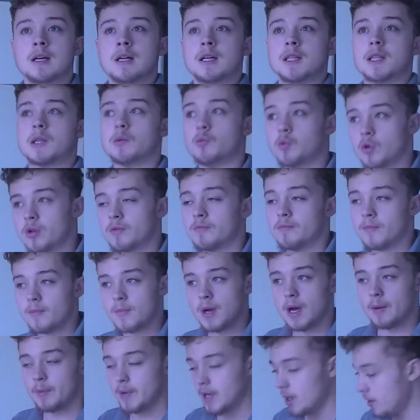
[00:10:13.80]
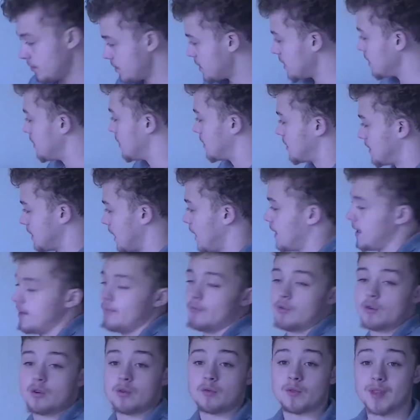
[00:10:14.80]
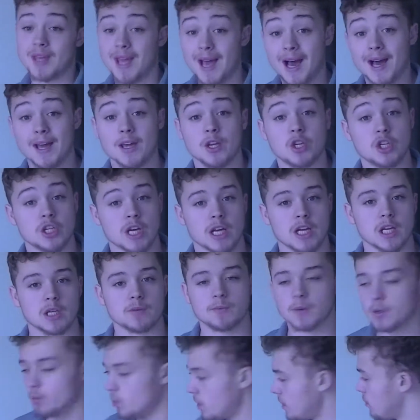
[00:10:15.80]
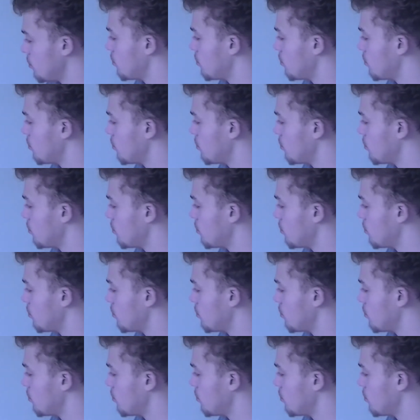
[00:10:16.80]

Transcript: They wouldn't. I mean, obviously the sign in front of the I had changed, but we